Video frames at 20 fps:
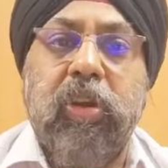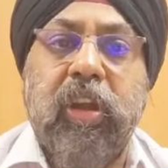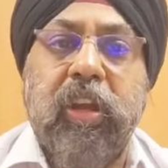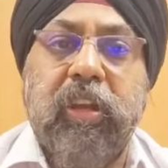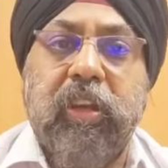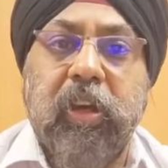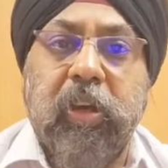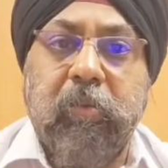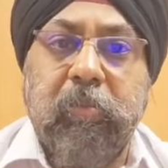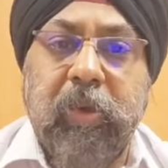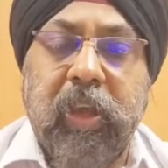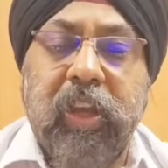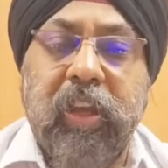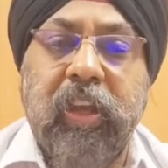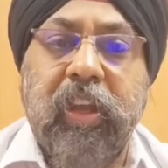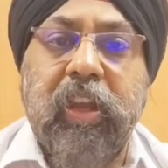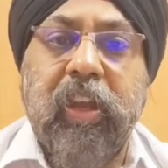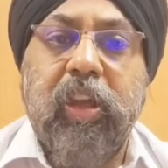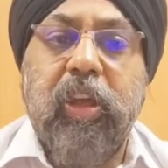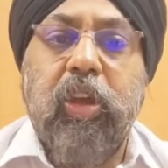
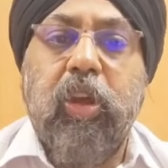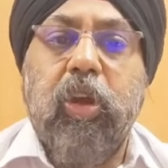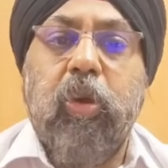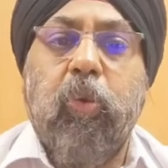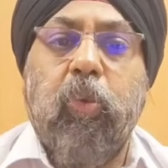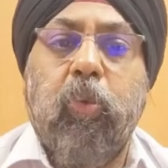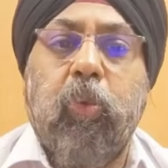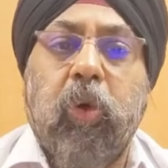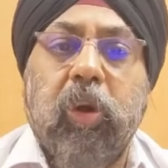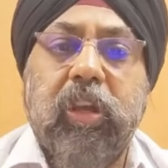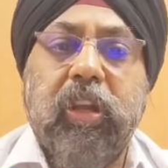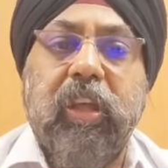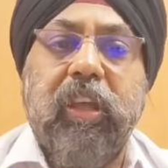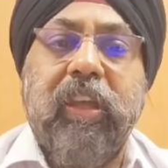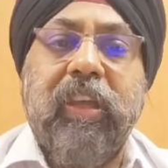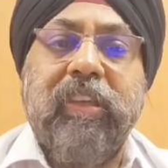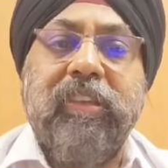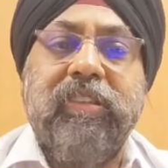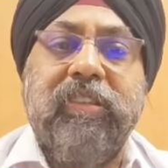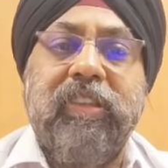determine what
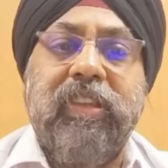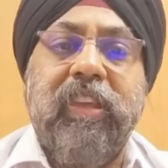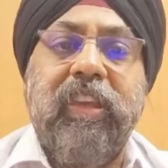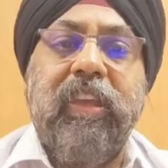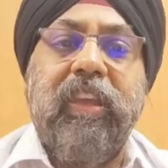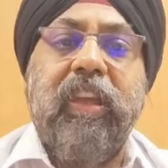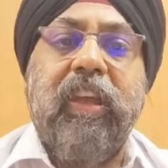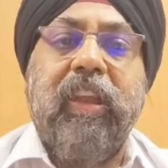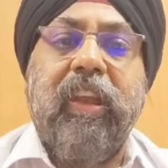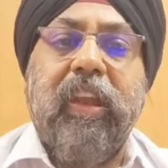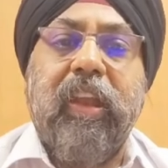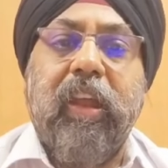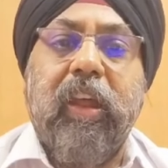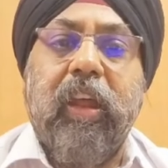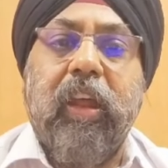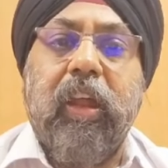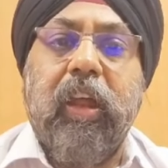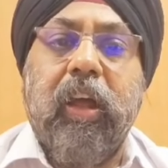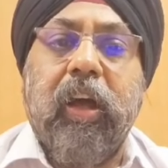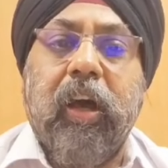is the
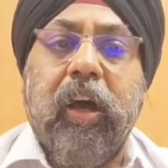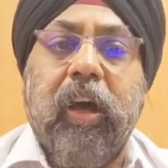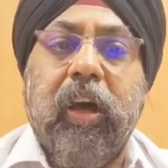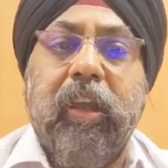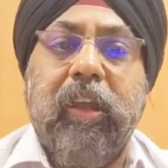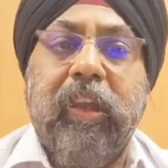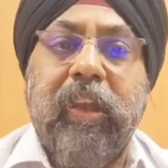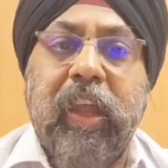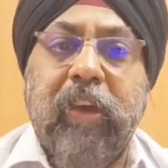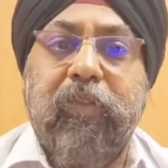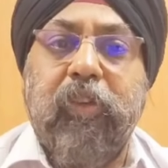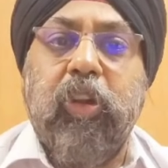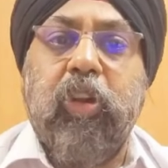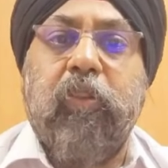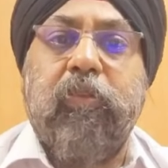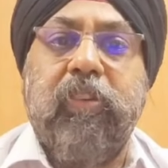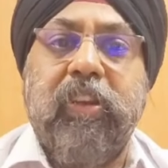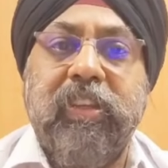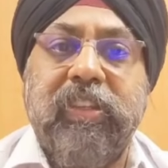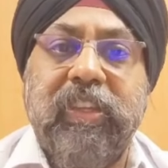level
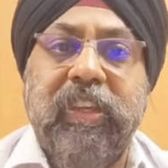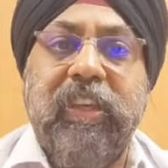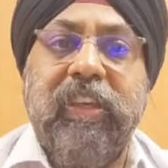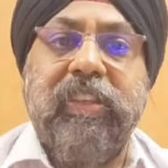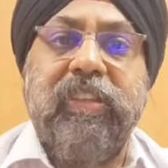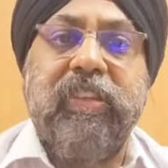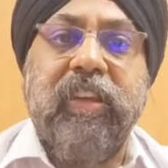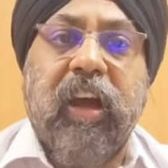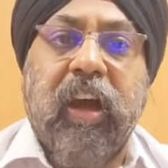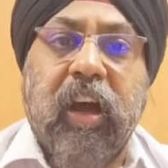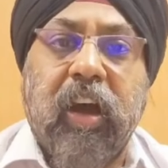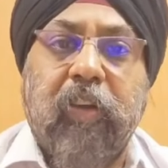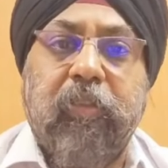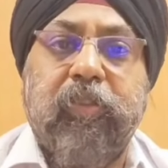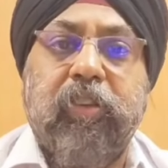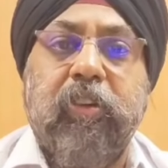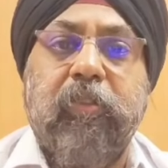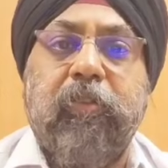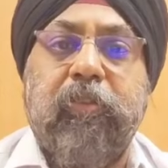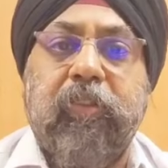of disease
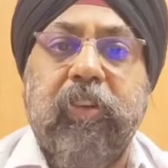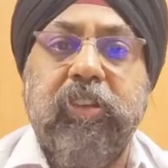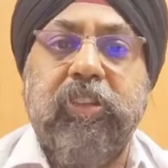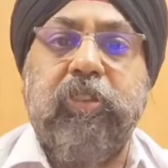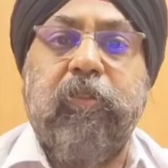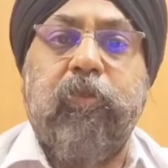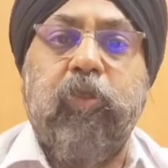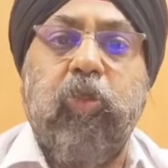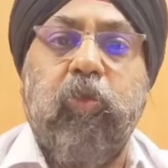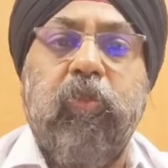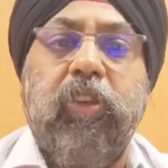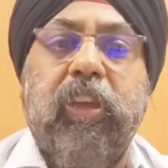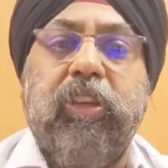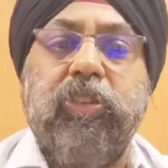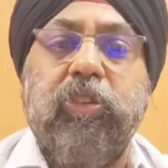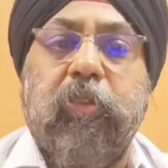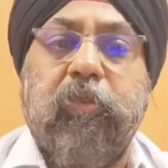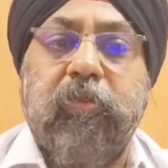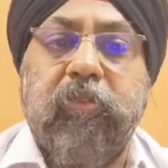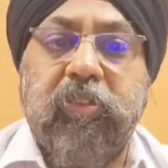after first few
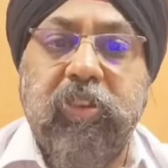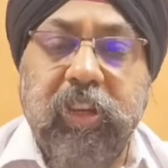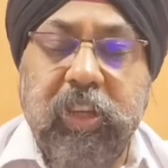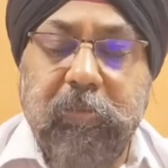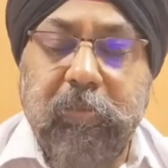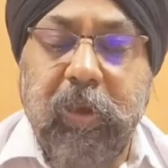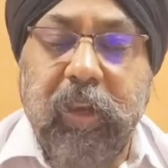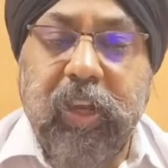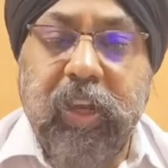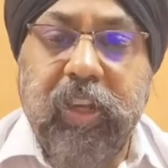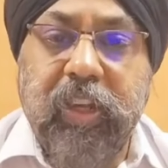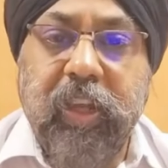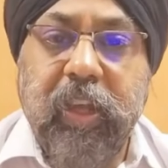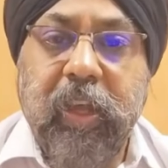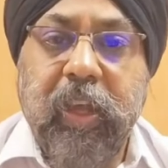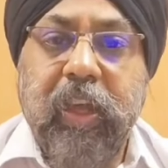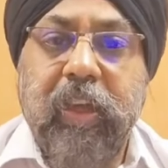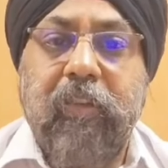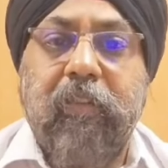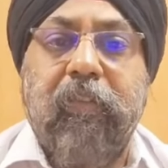weeks of treatment,
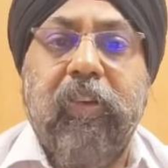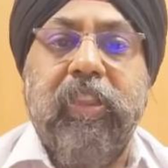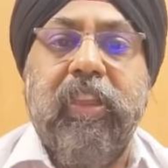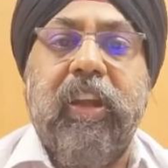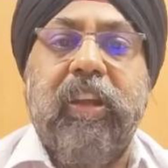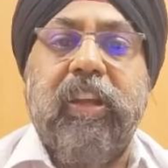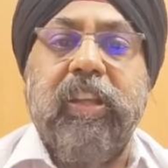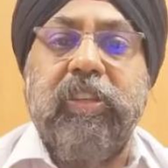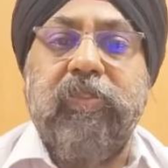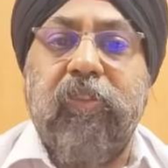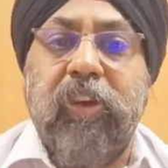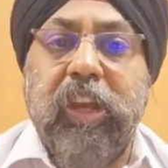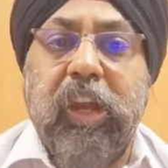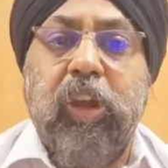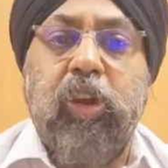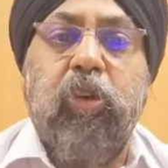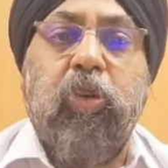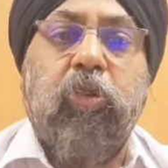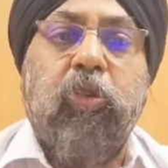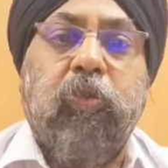whether it is very
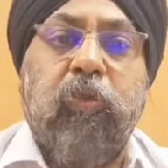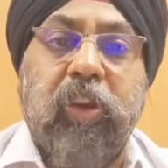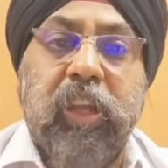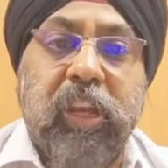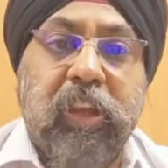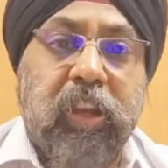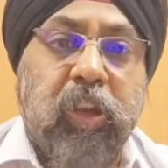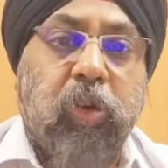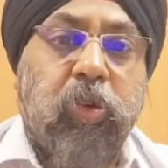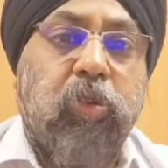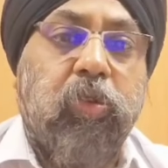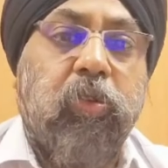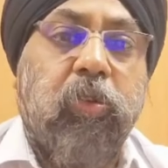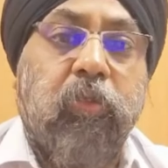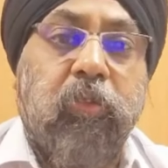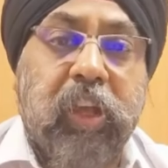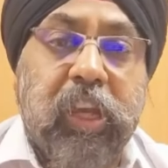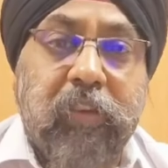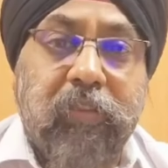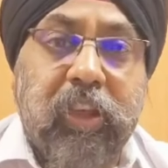low, very low,
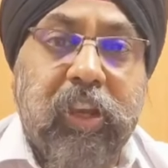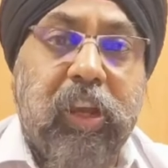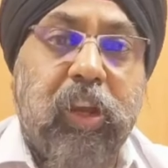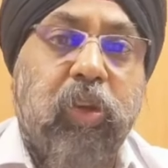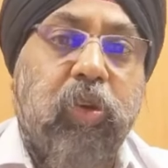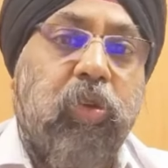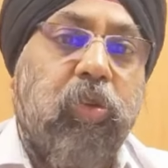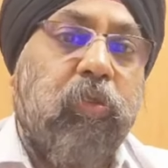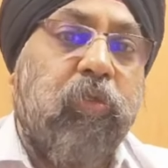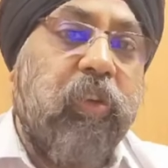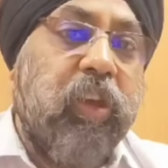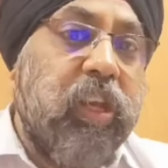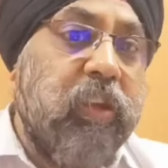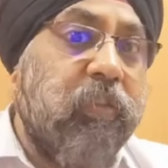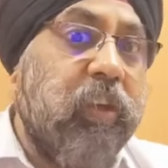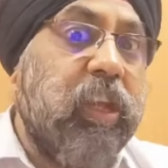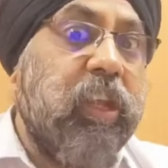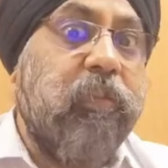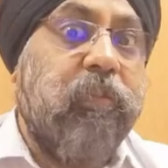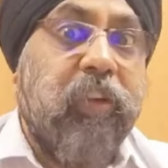very, very low, very,
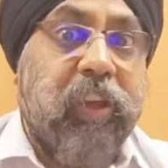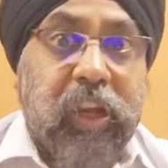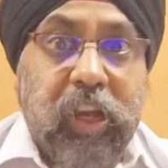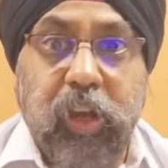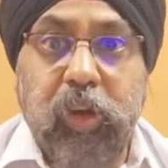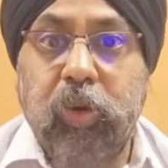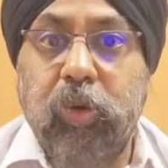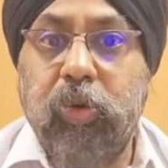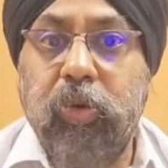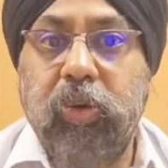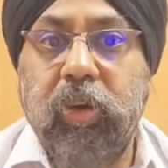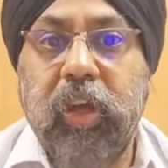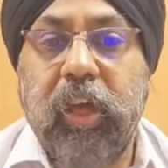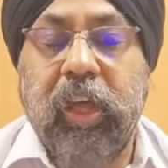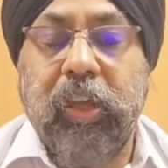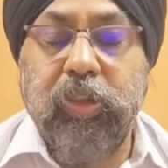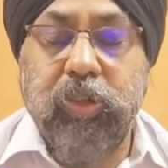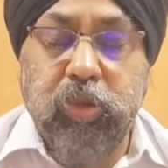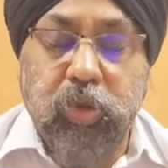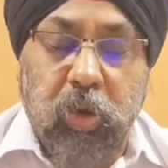very, very low,
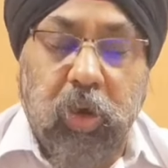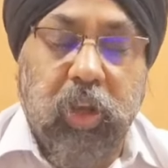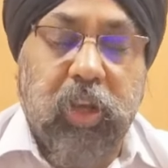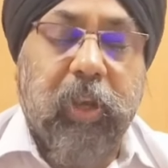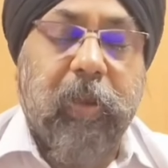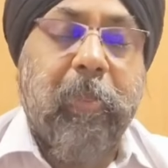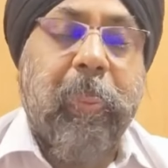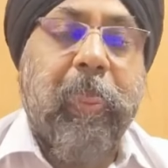and so on.